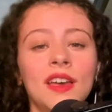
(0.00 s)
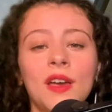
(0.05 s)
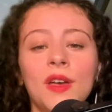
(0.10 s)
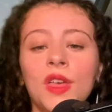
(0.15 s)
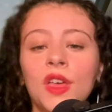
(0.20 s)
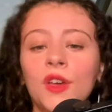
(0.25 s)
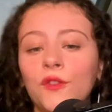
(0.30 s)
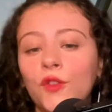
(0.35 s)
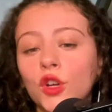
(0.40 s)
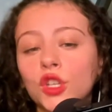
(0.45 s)

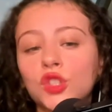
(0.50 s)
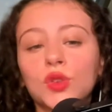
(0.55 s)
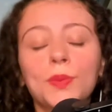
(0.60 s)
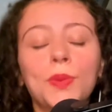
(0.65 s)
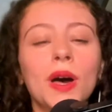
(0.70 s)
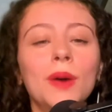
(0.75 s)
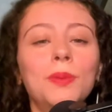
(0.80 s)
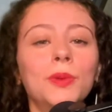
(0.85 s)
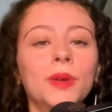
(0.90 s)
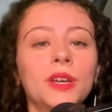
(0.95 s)
First
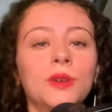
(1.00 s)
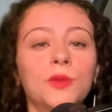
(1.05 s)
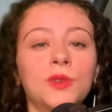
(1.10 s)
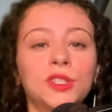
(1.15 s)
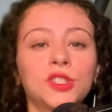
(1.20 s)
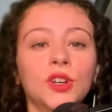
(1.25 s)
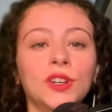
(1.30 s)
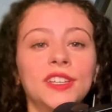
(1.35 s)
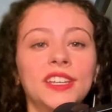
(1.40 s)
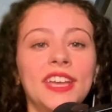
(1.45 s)
Republic
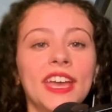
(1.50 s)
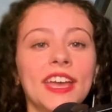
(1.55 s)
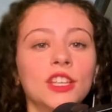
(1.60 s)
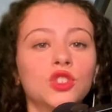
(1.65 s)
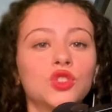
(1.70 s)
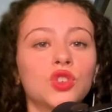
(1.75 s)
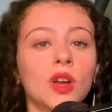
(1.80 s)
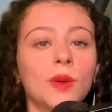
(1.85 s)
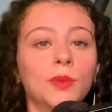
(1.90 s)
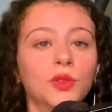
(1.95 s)
started to get in
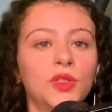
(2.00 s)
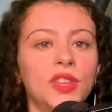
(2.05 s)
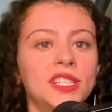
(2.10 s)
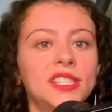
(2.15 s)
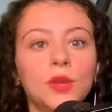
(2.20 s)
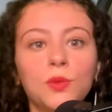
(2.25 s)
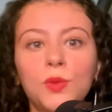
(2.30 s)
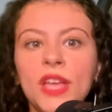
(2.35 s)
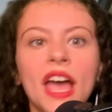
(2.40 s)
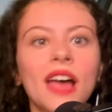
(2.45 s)
trouble. They
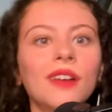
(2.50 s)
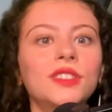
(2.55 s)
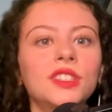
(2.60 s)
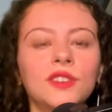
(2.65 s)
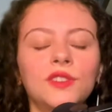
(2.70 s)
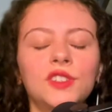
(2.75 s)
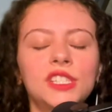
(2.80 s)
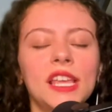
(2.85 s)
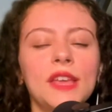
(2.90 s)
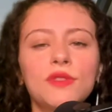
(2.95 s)
said, we have to
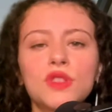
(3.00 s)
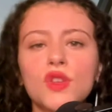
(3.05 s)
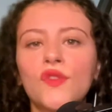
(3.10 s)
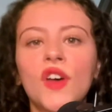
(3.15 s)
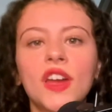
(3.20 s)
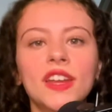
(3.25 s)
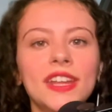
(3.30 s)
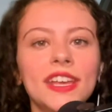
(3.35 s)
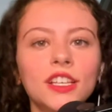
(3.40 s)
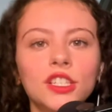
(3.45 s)
save the
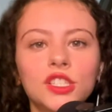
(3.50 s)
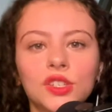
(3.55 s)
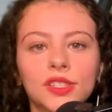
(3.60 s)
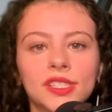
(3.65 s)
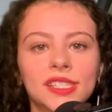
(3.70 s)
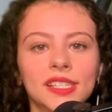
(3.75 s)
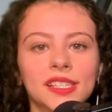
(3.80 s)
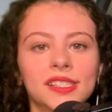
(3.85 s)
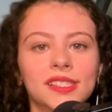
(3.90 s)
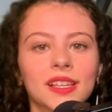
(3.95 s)
financial
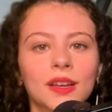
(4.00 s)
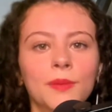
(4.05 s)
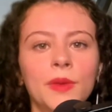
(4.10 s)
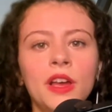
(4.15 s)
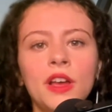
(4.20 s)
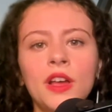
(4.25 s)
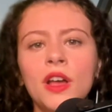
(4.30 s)
system.